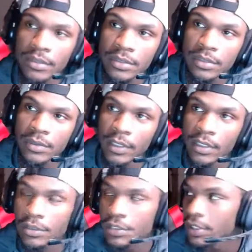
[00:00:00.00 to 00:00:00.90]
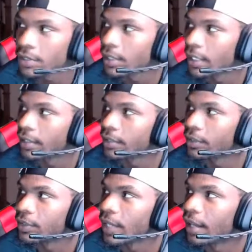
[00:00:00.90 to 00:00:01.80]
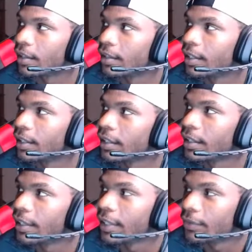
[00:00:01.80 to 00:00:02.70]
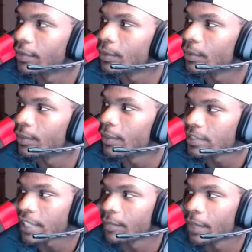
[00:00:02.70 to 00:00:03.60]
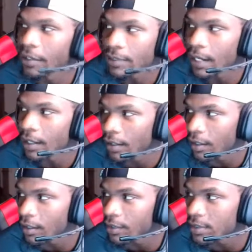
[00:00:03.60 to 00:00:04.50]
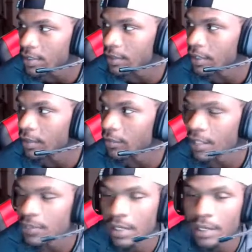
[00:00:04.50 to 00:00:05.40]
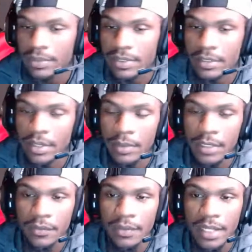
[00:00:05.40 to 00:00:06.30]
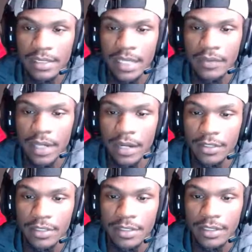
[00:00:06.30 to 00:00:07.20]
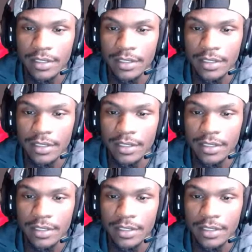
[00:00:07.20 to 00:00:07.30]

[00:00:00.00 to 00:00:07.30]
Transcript: was one of those shows that you kind of, if it's like a marathon on and you sit there and watch one episode, you're gonna be there for like 7 hours